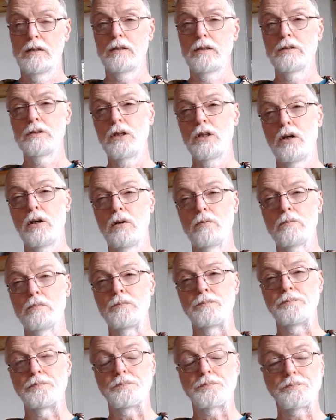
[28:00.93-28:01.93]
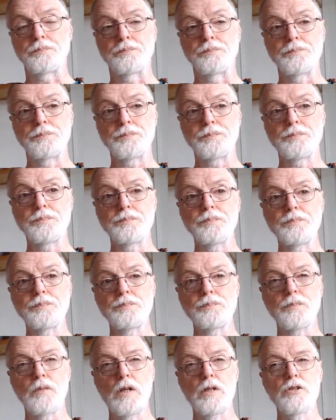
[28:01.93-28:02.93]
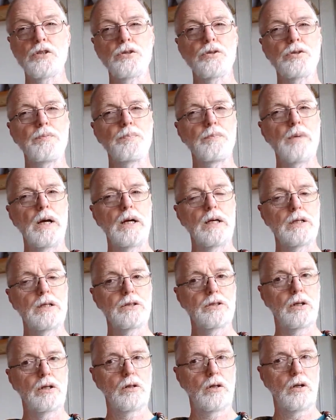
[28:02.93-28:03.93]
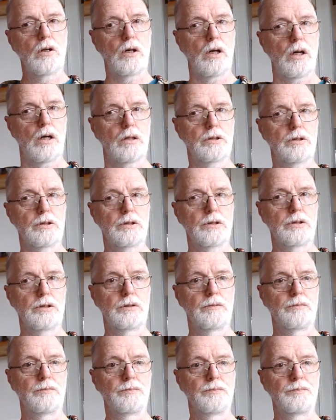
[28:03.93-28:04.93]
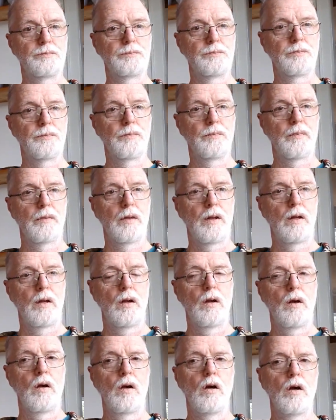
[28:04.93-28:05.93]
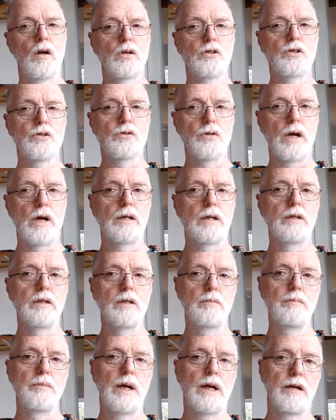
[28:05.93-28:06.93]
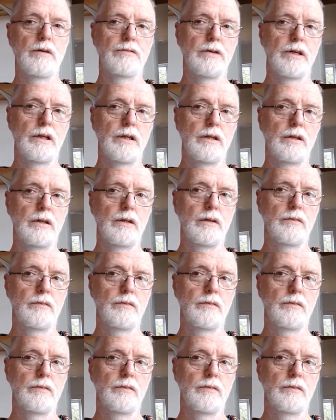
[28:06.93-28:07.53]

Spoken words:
So, strip mining sunk costs, extracting a benefit,